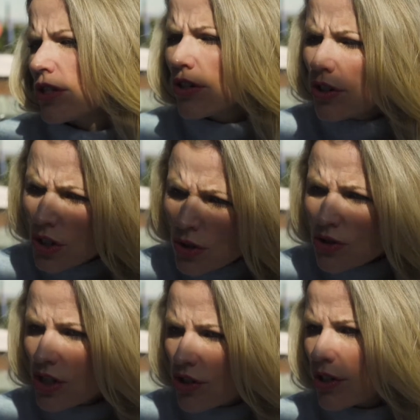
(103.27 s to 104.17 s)

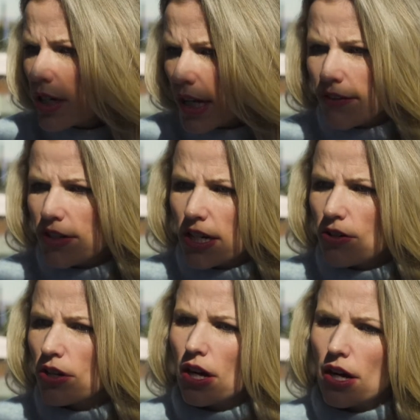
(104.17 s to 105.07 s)
usually turn it kind of a
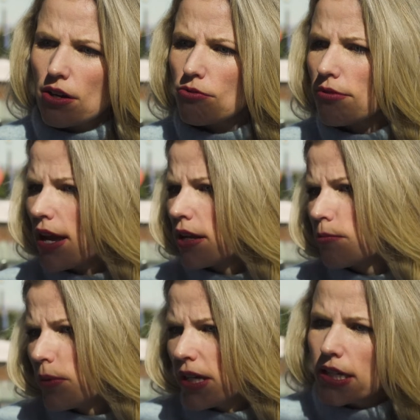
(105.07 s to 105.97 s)
terracotta
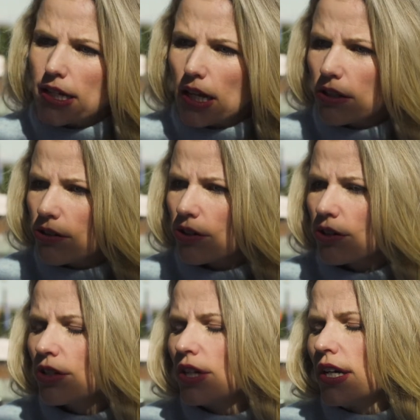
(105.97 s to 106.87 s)
red, pinky
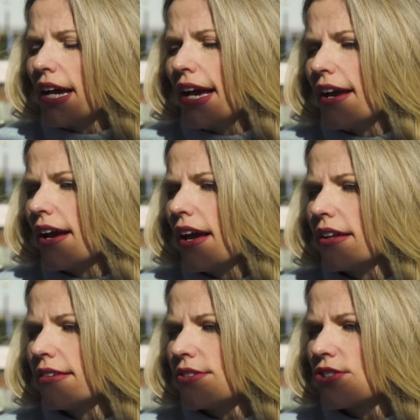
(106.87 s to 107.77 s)
color
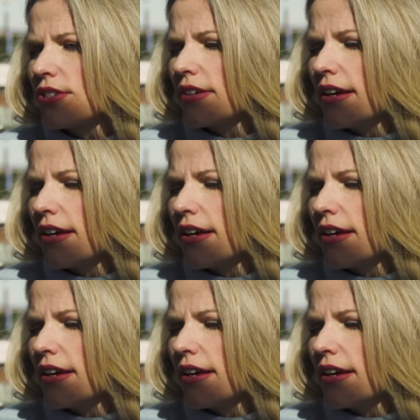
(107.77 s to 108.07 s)
and